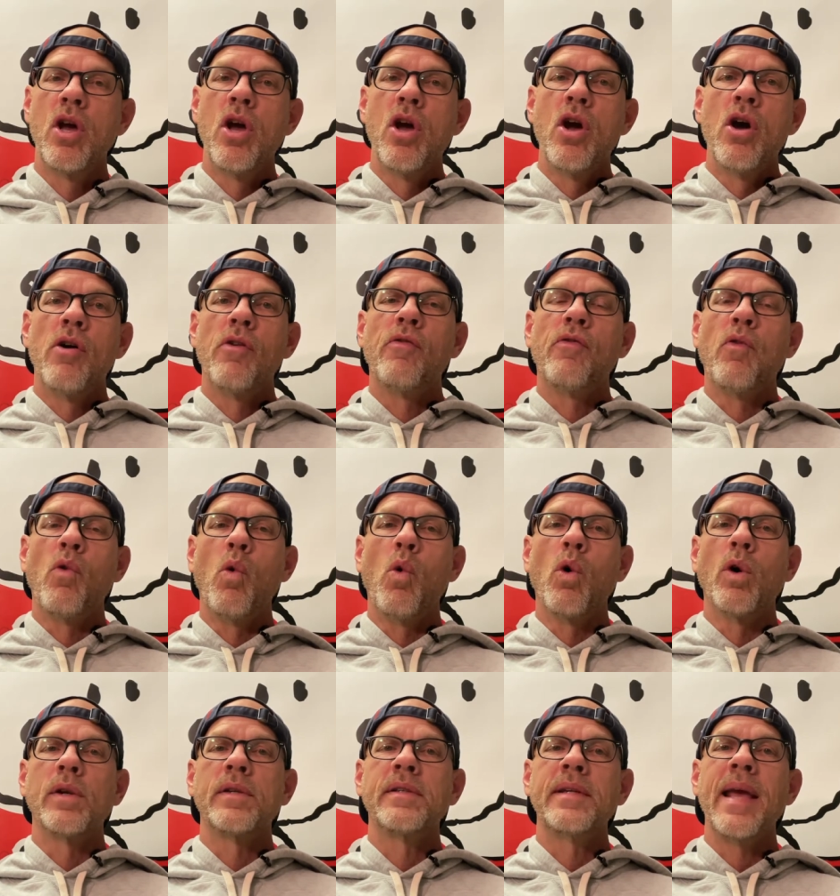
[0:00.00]

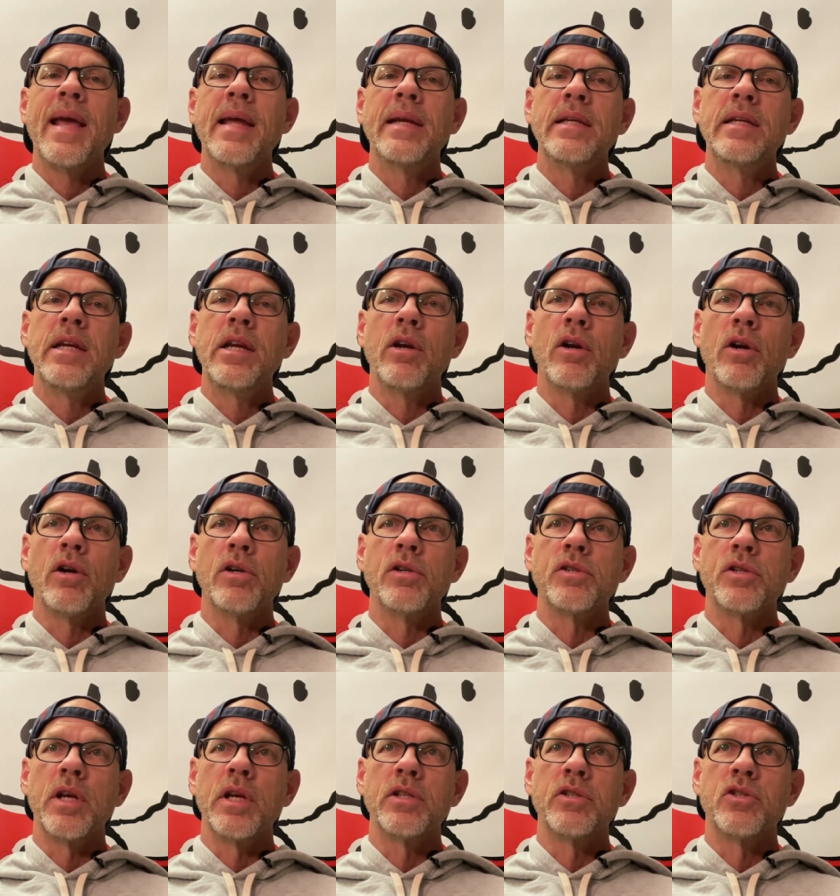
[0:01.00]
for 10
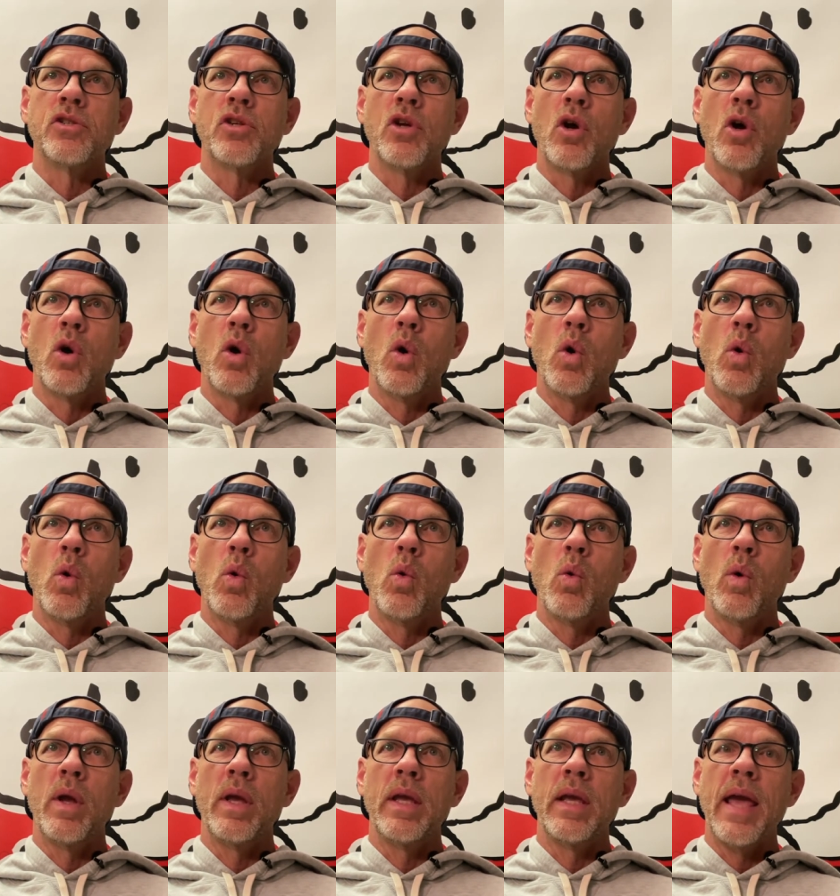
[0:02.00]
years. And
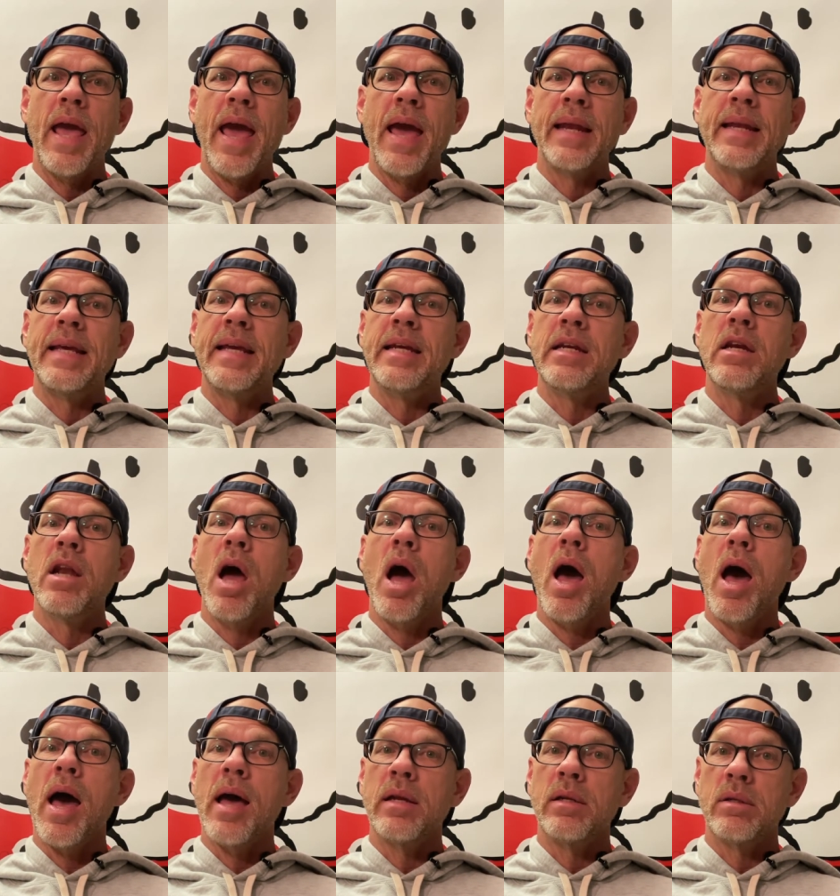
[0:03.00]
so had he
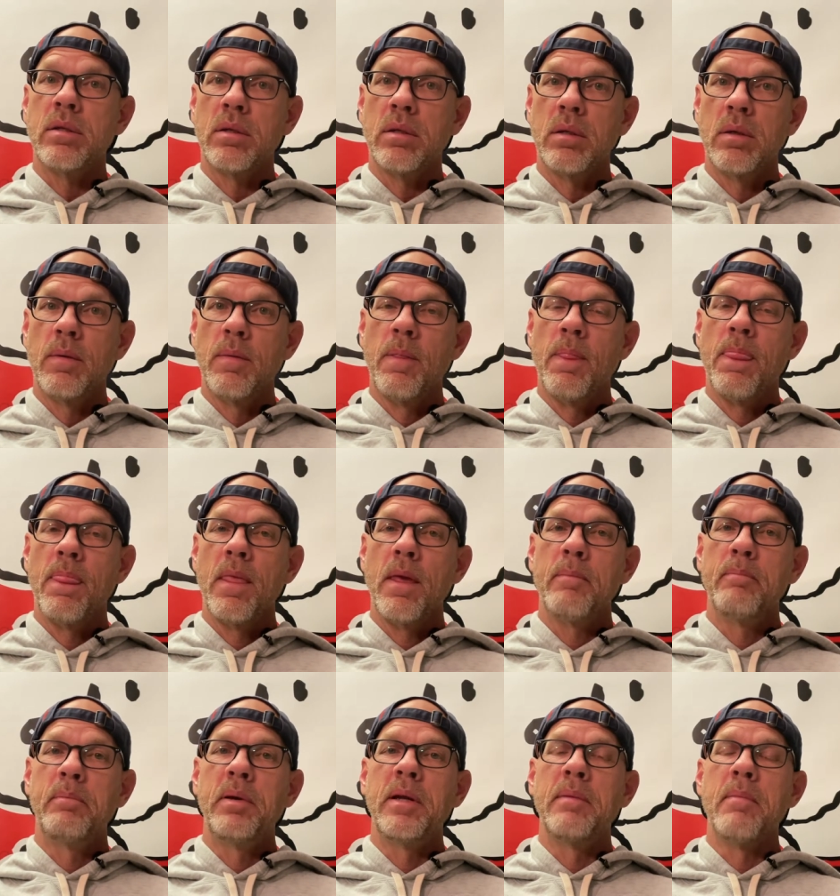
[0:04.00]
not
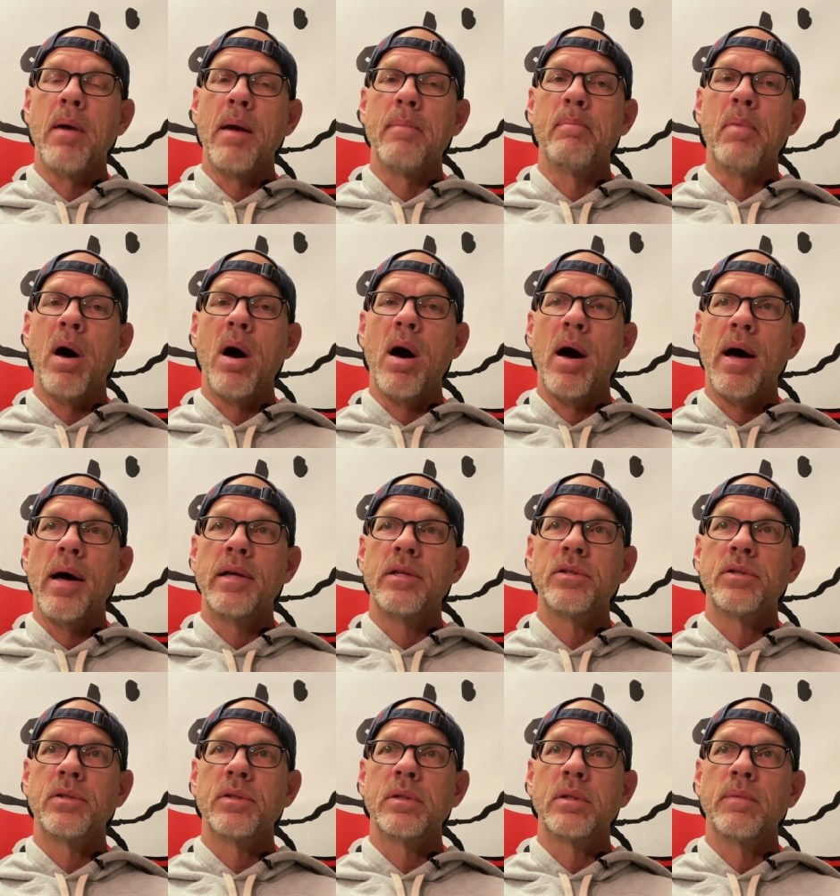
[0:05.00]
been my
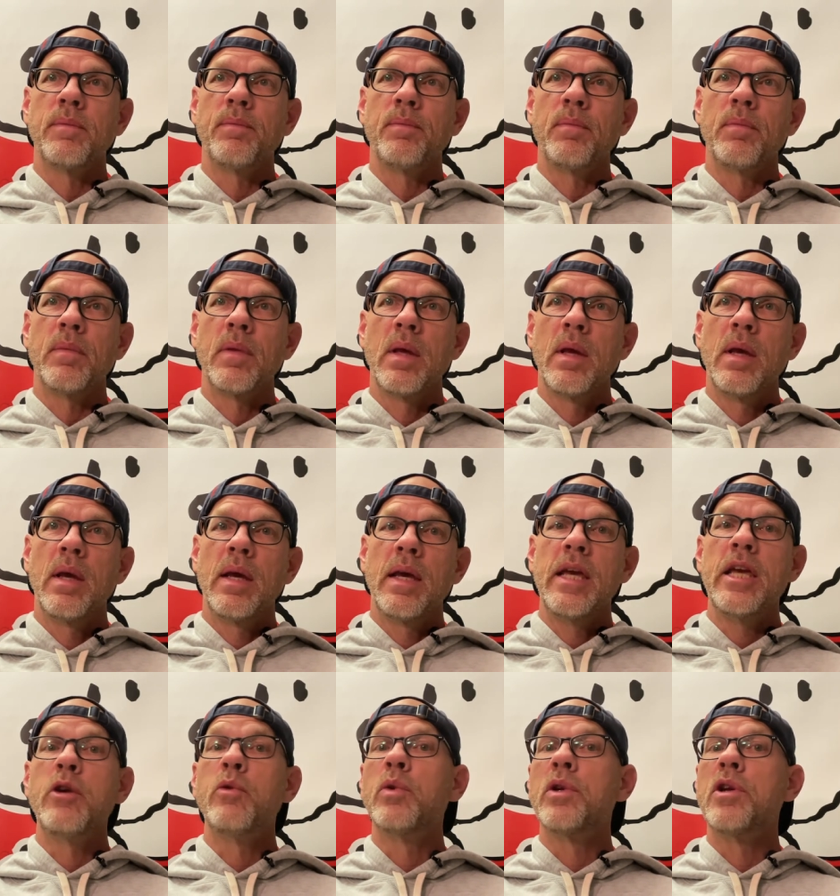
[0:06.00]
boss,
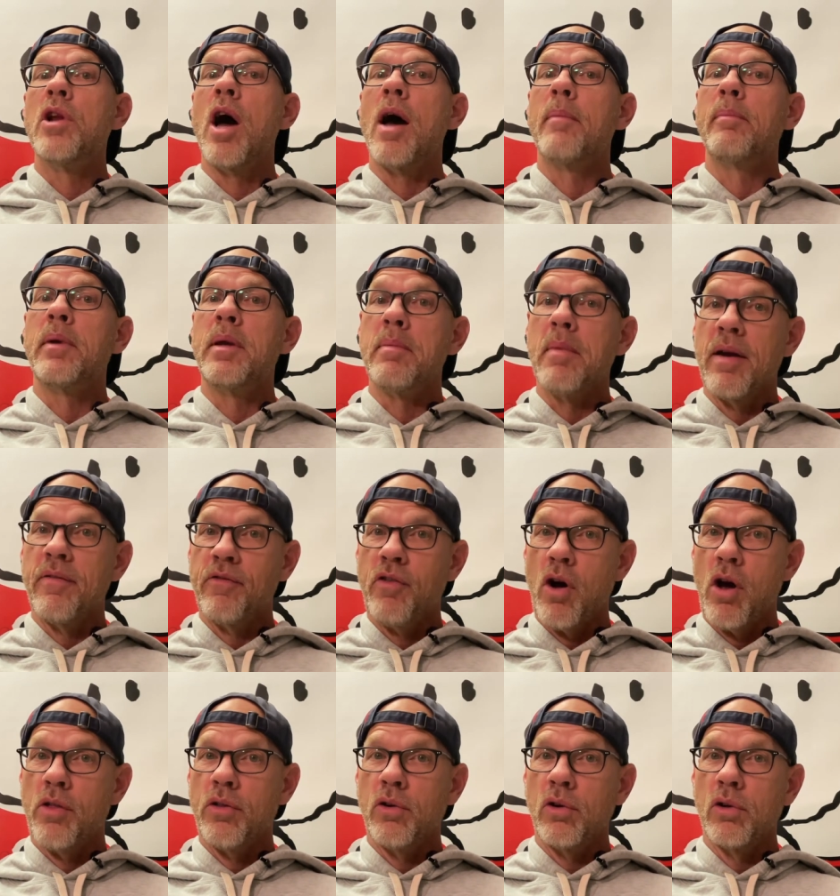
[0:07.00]
he would not be my
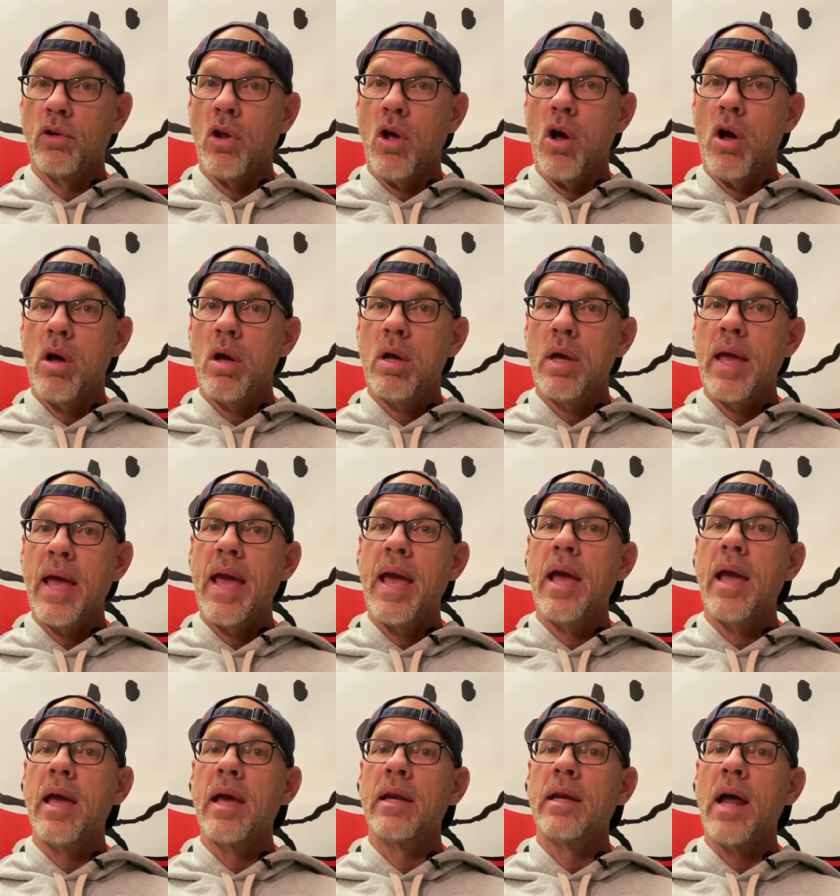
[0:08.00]
father-in-law
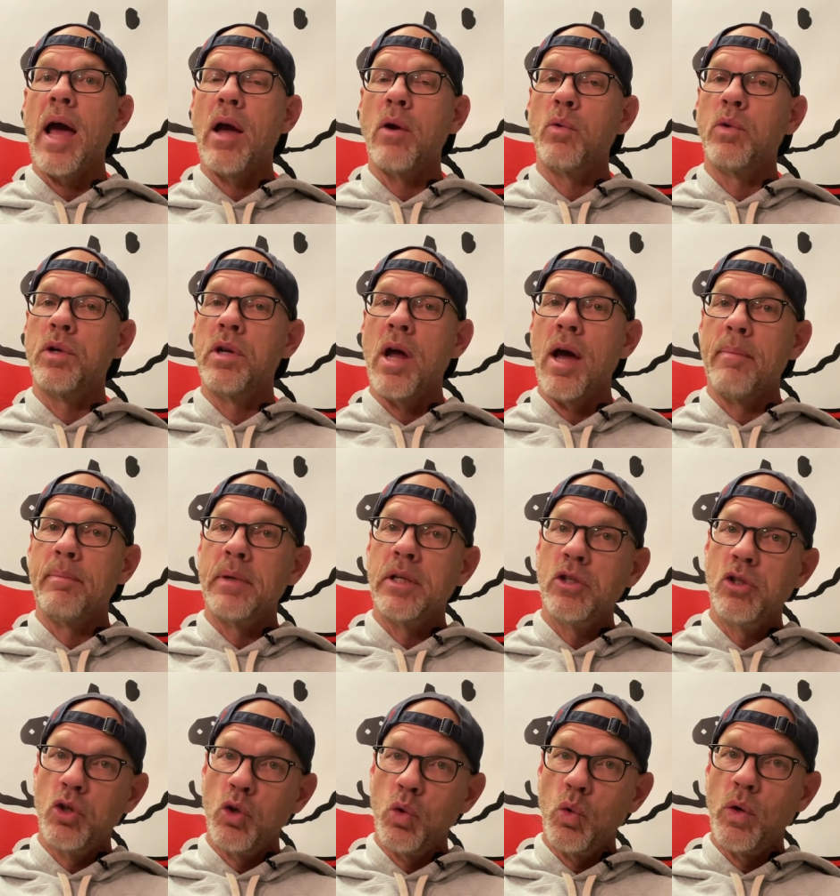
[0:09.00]
and I would not be
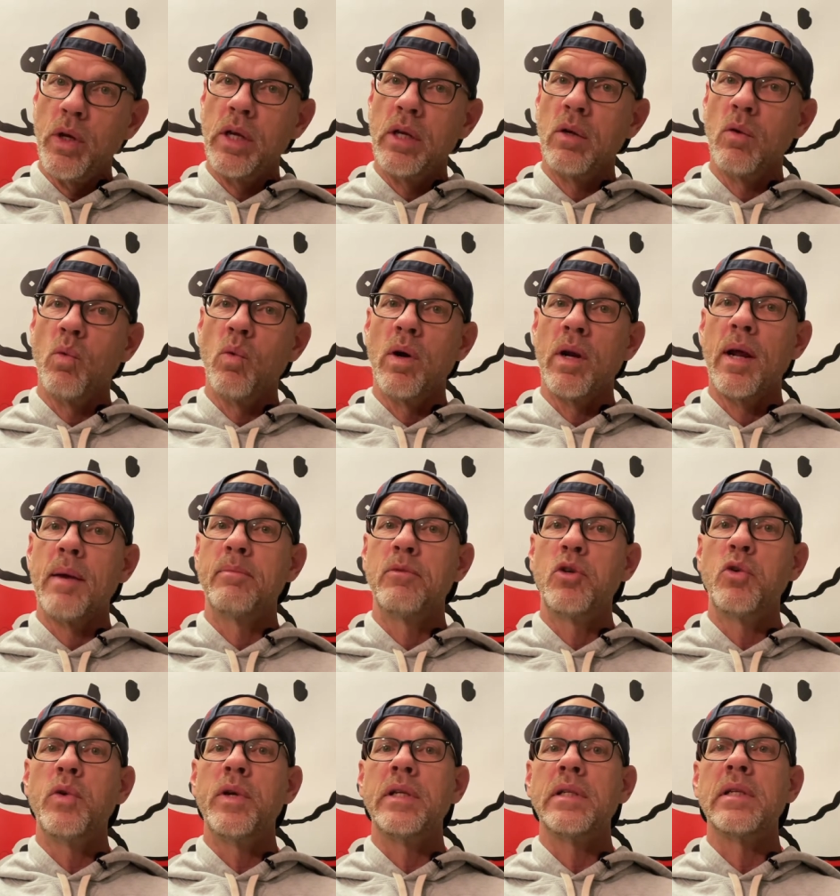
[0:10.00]
doing what I'm
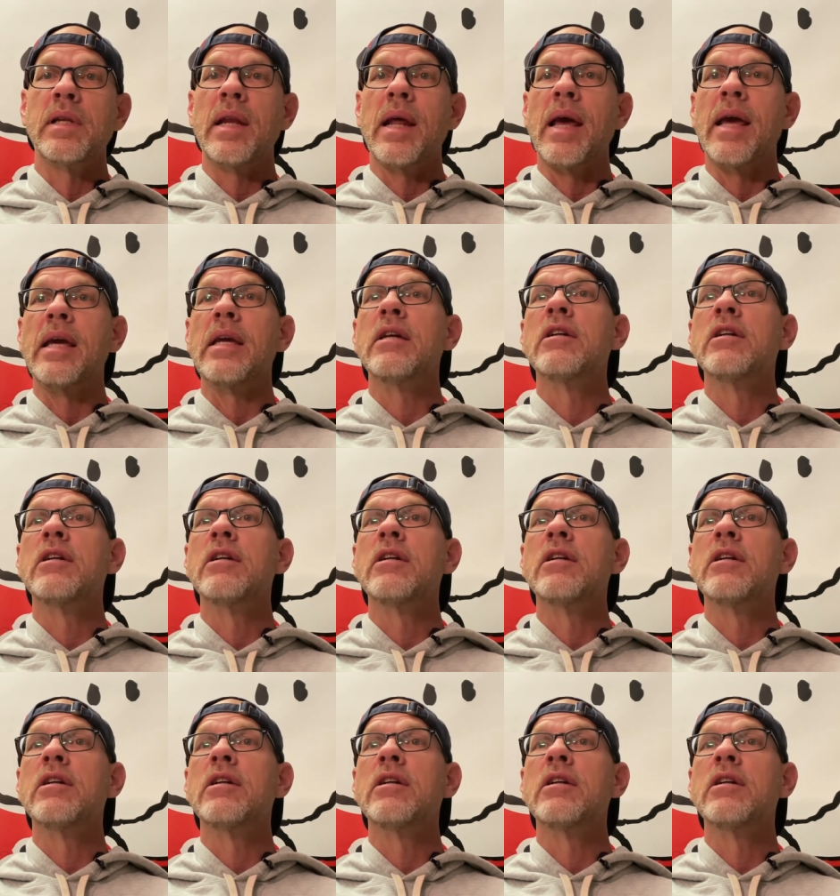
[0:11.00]
doing today.